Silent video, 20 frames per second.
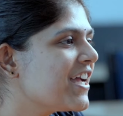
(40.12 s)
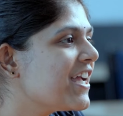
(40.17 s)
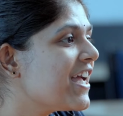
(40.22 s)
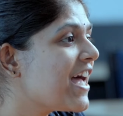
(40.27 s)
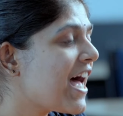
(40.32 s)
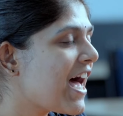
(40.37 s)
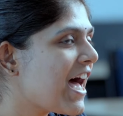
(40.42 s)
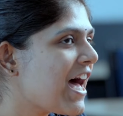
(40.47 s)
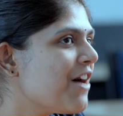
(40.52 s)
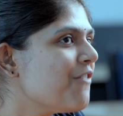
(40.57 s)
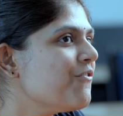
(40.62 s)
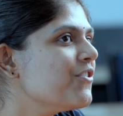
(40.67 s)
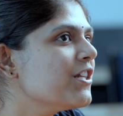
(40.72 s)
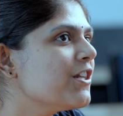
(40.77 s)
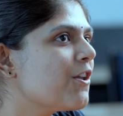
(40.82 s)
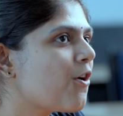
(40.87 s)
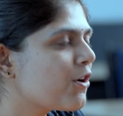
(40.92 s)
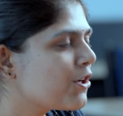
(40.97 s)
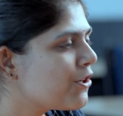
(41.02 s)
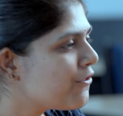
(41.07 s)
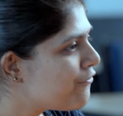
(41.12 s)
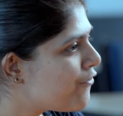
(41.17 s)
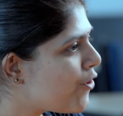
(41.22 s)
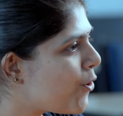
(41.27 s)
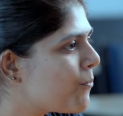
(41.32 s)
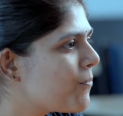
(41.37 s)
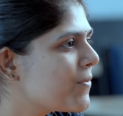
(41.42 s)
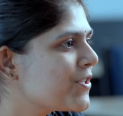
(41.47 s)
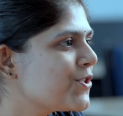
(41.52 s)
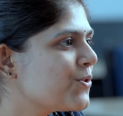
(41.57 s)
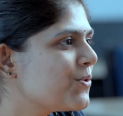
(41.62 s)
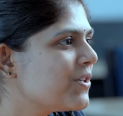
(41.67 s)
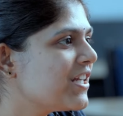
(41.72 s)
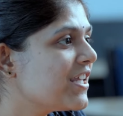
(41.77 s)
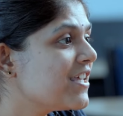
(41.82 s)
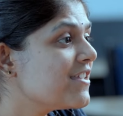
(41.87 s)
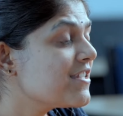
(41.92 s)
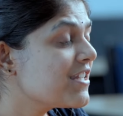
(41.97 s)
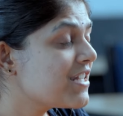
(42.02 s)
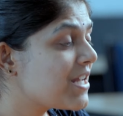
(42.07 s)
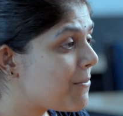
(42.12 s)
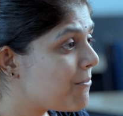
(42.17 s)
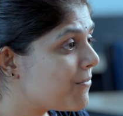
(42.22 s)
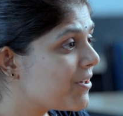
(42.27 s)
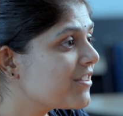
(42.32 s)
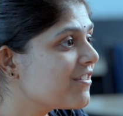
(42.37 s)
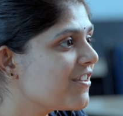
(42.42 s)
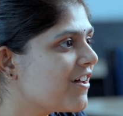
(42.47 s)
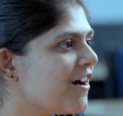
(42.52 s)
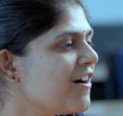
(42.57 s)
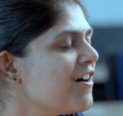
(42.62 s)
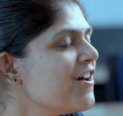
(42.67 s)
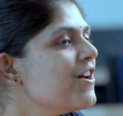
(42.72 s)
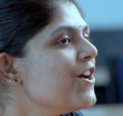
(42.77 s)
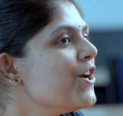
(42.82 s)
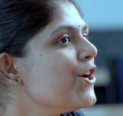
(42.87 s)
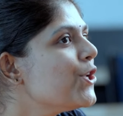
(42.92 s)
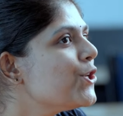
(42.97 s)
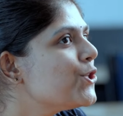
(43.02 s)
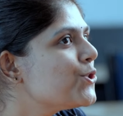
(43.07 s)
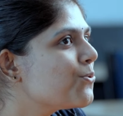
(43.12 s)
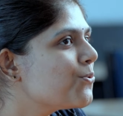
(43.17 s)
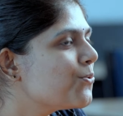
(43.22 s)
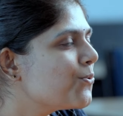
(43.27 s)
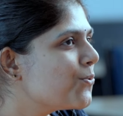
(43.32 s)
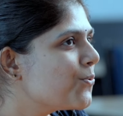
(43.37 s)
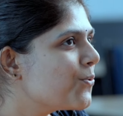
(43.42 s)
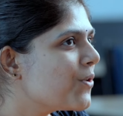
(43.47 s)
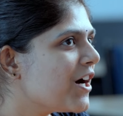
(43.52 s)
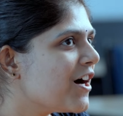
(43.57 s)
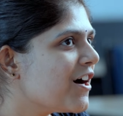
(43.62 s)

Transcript: I have a lot of opportunities in Amrita to